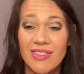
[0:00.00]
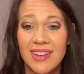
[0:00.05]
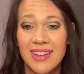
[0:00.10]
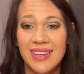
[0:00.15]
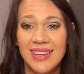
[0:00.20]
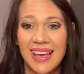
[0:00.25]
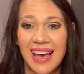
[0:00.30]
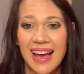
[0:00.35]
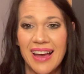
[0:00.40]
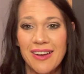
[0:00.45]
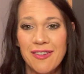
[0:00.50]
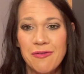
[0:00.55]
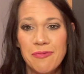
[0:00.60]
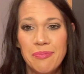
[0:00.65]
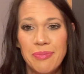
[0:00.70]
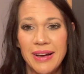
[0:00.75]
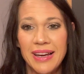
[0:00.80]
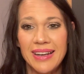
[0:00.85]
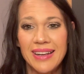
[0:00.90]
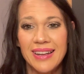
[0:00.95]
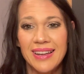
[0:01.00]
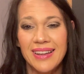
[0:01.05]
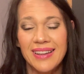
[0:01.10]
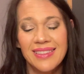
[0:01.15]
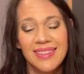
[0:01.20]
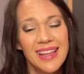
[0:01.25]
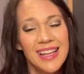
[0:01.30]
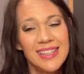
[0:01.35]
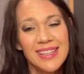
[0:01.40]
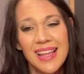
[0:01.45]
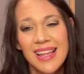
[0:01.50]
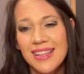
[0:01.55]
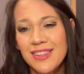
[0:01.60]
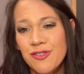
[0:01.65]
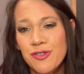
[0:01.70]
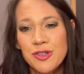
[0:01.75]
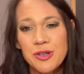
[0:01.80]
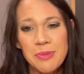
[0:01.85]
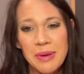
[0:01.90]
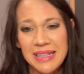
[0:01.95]
yeah, but that, that
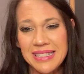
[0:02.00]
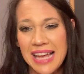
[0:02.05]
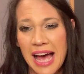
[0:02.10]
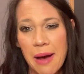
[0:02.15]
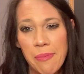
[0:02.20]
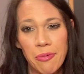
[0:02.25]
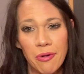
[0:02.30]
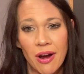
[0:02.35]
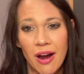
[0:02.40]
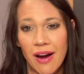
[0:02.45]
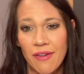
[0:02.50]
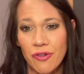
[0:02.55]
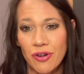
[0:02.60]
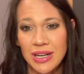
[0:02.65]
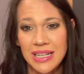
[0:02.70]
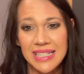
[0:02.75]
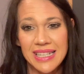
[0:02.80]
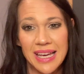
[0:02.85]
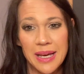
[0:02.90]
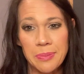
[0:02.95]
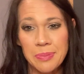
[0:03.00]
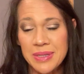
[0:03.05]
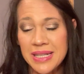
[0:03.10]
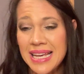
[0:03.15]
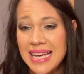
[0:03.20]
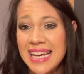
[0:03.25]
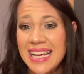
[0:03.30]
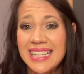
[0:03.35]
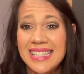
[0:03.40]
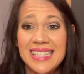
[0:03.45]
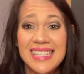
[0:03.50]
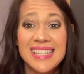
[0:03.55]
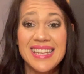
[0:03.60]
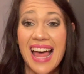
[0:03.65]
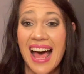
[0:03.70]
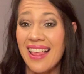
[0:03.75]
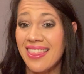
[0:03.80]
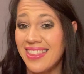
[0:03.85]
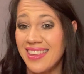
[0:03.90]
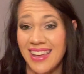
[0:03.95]
those are my top recovery tips. It's
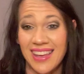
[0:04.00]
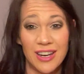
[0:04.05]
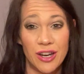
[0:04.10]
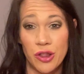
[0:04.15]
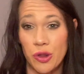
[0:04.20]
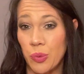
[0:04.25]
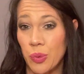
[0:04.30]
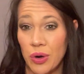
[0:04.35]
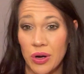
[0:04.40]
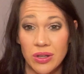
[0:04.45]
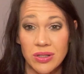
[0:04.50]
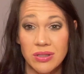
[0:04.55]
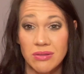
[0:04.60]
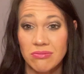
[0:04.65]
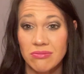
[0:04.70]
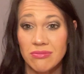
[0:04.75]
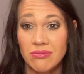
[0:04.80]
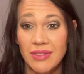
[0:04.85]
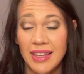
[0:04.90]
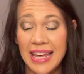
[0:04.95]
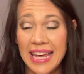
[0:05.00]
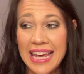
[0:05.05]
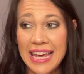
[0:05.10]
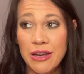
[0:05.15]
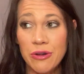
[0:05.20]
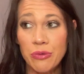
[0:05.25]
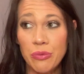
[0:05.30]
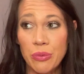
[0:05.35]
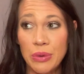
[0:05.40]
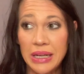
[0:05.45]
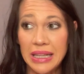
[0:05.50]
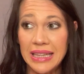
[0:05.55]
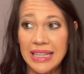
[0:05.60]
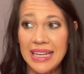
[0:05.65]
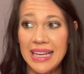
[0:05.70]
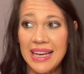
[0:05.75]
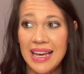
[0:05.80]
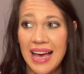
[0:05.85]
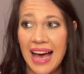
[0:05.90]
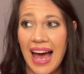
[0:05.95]
not the end of the world. It
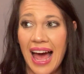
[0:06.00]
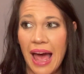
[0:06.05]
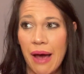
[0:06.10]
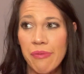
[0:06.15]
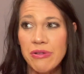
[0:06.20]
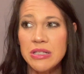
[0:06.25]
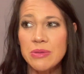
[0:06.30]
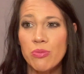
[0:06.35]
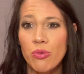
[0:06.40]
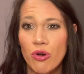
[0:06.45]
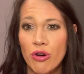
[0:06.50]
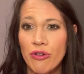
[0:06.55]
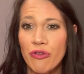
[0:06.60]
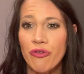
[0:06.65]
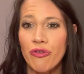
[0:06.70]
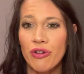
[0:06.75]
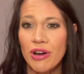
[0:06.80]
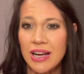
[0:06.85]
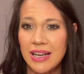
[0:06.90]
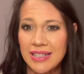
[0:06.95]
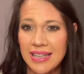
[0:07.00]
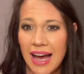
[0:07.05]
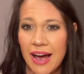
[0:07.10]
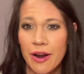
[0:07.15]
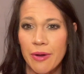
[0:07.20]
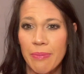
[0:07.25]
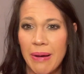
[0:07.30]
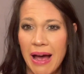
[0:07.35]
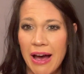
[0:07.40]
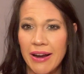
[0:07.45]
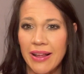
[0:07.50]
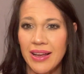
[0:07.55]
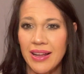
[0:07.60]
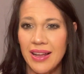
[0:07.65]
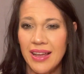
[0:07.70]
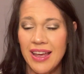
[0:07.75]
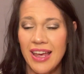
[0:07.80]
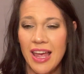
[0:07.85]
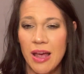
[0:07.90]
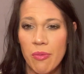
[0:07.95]
really, I was more freaked out about it.
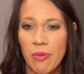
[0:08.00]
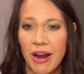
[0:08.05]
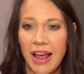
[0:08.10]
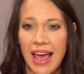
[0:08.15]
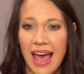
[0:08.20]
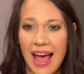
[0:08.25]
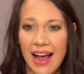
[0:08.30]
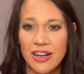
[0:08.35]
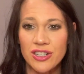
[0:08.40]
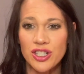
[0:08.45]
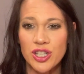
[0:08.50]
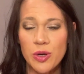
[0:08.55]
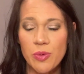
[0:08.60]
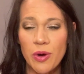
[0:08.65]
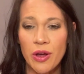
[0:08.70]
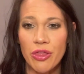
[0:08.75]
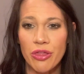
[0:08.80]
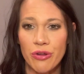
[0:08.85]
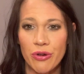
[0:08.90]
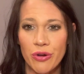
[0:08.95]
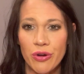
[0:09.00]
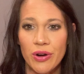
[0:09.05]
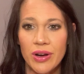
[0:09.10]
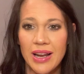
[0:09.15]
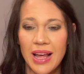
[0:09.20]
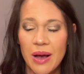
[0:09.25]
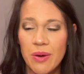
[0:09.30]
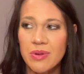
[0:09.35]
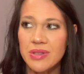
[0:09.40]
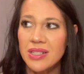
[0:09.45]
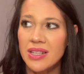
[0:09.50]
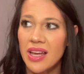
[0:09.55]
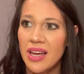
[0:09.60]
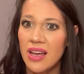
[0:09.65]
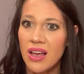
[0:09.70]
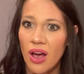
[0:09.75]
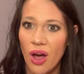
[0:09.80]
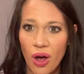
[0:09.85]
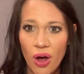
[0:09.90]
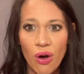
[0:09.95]
And when I actually went through it, I was
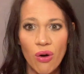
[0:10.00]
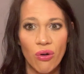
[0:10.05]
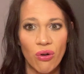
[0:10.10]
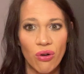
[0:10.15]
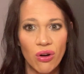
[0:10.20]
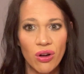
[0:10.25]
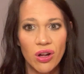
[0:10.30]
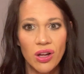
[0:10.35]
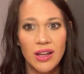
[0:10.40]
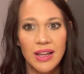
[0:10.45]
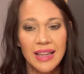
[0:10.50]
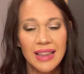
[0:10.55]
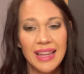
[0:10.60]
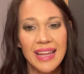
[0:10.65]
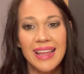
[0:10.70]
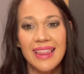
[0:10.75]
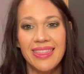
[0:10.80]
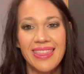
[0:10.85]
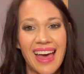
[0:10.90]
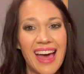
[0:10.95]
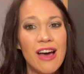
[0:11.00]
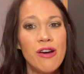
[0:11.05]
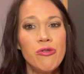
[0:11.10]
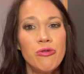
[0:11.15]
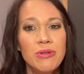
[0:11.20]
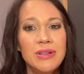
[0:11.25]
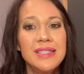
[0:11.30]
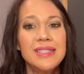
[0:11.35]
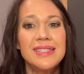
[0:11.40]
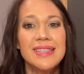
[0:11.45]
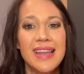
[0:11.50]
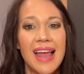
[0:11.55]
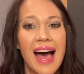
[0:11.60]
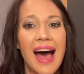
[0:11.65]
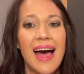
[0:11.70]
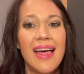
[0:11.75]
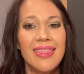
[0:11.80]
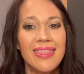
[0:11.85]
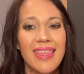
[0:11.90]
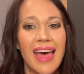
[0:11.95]
like, oh, like that was
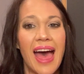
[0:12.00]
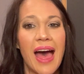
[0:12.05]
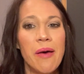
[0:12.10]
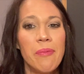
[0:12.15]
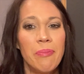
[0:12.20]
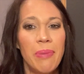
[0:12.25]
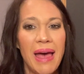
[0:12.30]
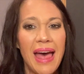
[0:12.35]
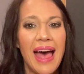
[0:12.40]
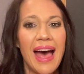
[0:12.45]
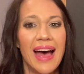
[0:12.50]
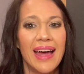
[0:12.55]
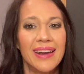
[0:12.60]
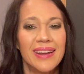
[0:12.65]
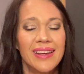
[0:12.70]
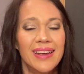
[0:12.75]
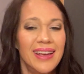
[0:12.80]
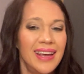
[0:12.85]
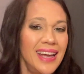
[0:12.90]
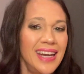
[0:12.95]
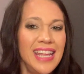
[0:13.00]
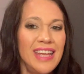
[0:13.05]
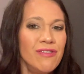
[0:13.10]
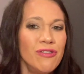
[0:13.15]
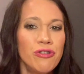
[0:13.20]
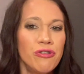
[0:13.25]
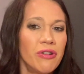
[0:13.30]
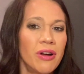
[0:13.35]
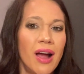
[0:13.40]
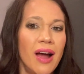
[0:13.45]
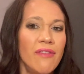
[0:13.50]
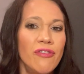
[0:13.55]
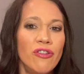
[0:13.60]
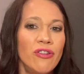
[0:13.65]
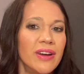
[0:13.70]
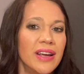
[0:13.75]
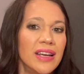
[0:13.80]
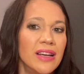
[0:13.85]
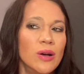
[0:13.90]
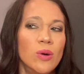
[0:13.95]
not that bad. And even
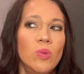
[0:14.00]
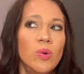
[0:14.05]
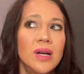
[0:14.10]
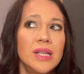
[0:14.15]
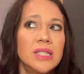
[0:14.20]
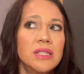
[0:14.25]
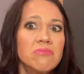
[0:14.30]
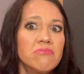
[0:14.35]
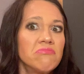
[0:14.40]
recovery was